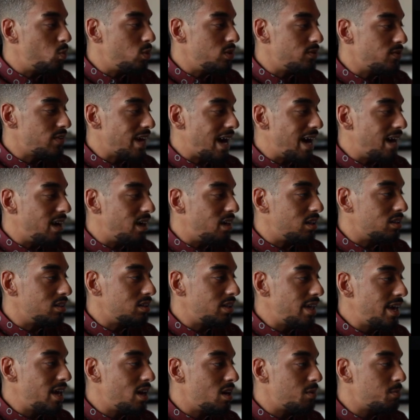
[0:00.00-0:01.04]
We've got a
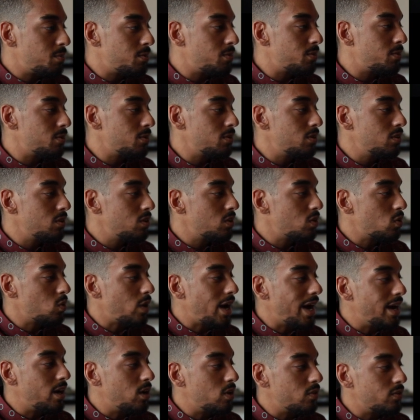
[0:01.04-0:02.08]
lamp
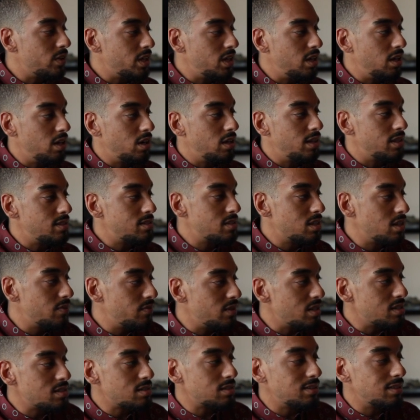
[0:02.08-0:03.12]
right over here that's
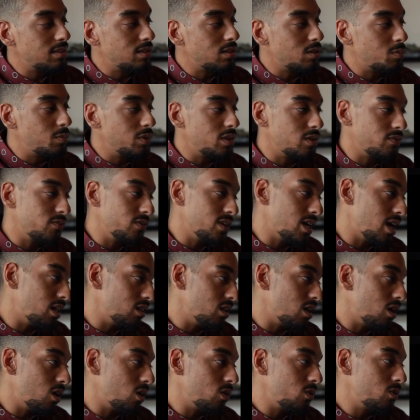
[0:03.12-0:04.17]
giving us a little bit of
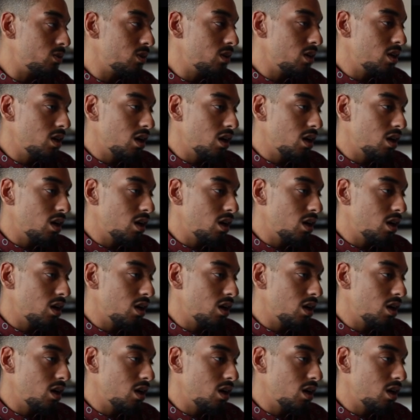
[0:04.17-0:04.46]
yellow.